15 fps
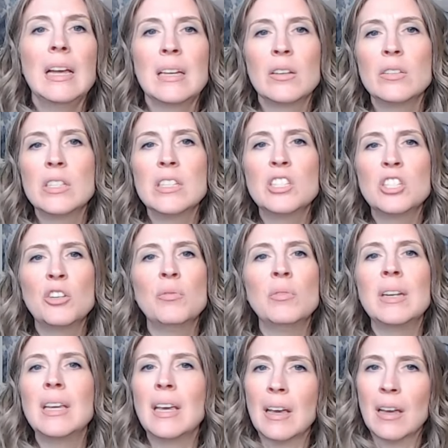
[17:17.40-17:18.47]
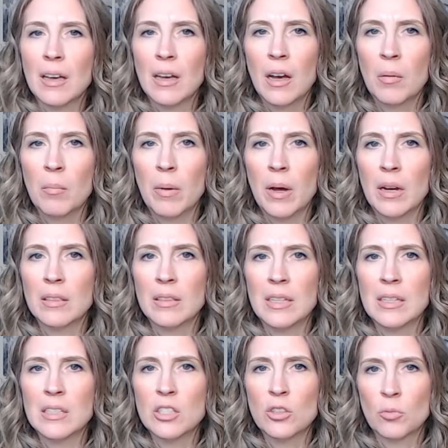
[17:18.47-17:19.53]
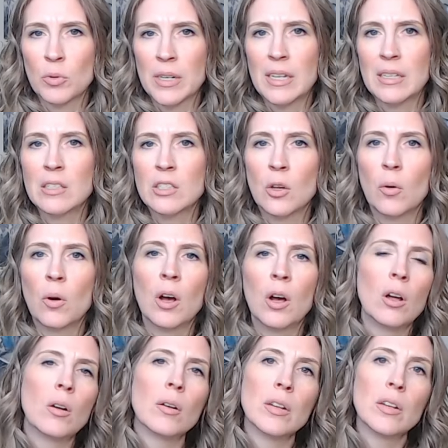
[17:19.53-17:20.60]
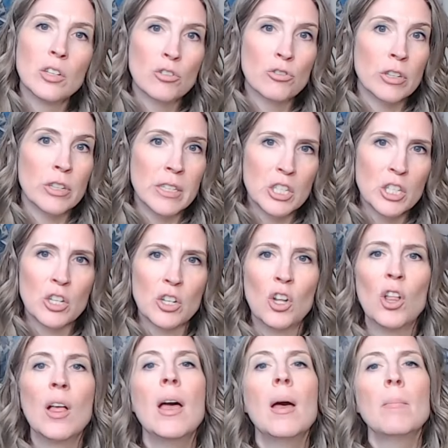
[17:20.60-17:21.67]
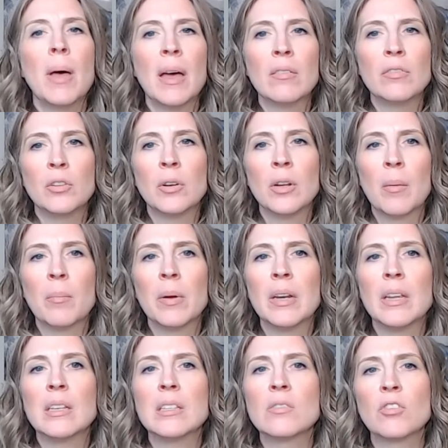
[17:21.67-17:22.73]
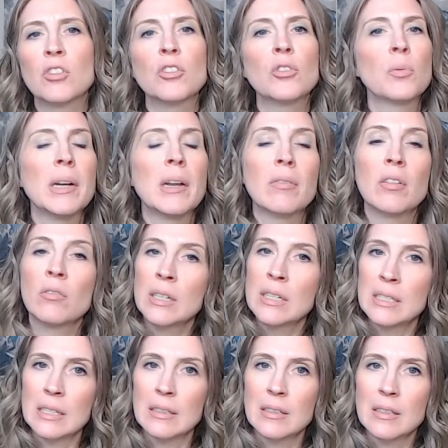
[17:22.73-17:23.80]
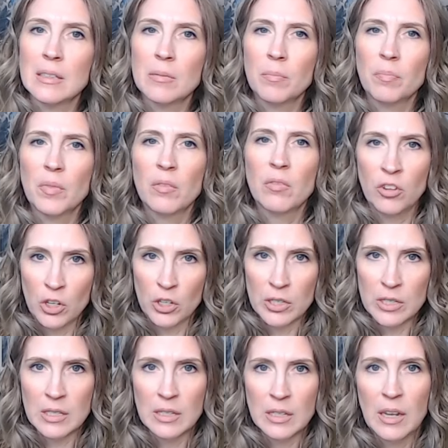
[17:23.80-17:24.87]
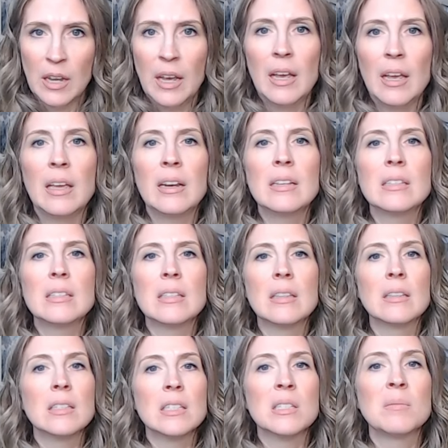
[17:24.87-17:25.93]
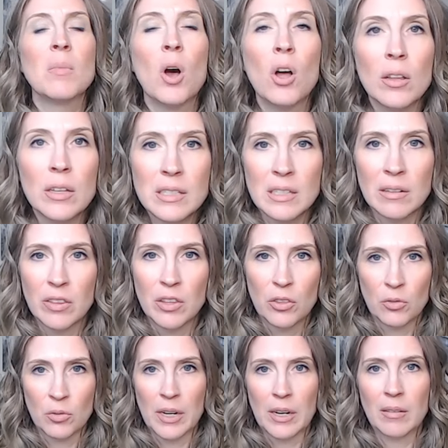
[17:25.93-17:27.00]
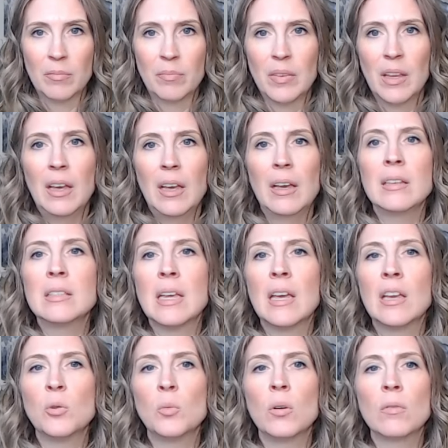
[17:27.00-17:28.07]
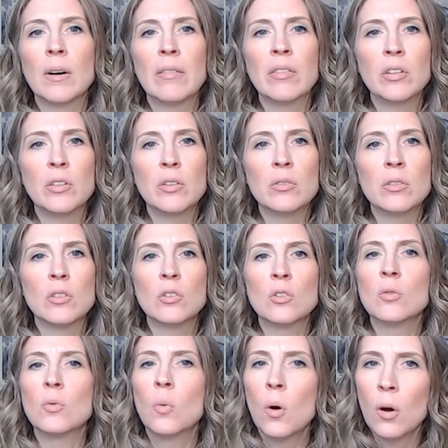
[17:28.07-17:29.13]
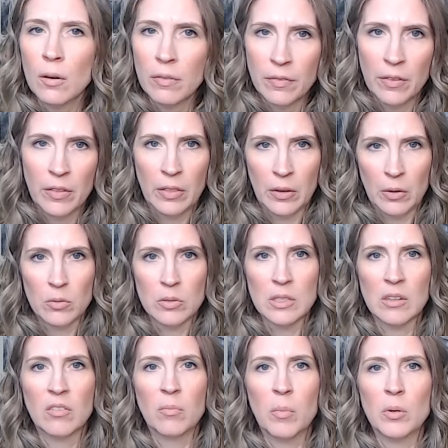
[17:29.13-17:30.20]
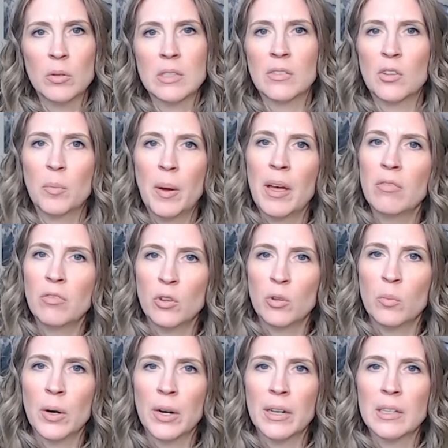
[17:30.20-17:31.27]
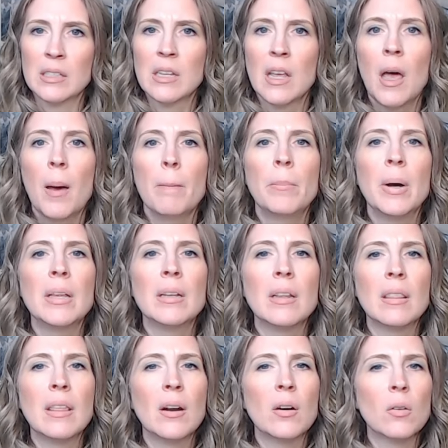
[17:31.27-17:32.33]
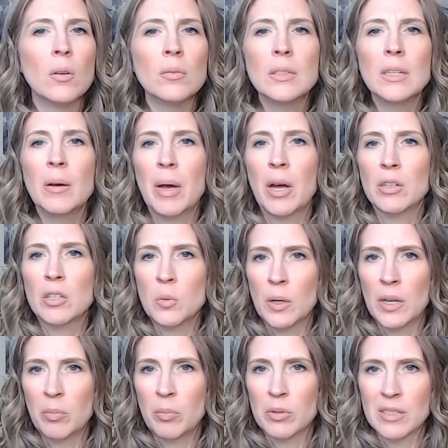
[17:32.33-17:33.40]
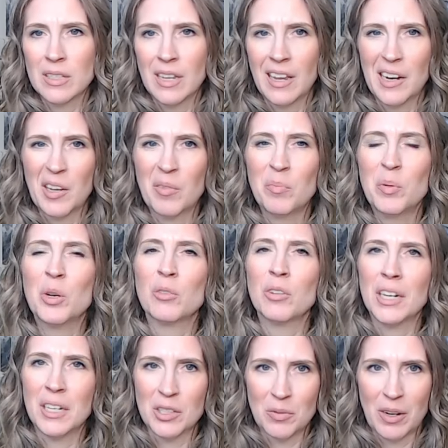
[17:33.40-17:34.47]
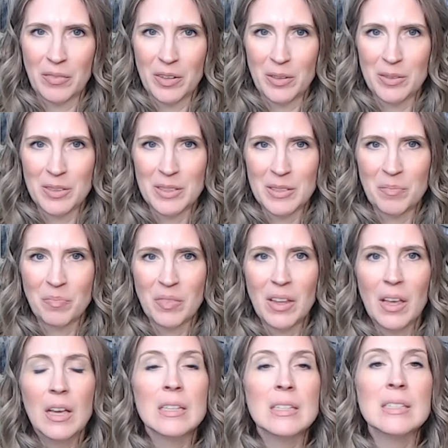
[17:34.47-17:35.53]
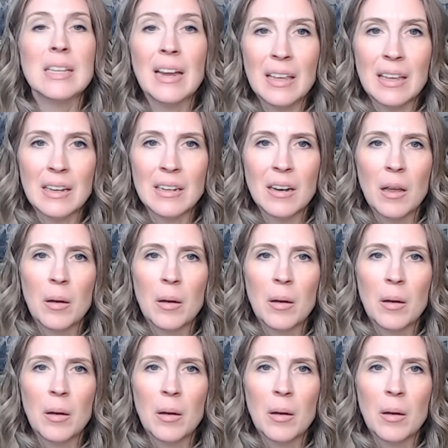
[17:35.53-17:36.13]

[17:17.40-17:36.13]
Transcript: Hills is unique among these three so called traditional pet food companies for three different reasons. First, it is the smallest of the three. Its annual revenues dwarf those of most other pet food brands, but they are only about 20% of Purina's revenues. Second,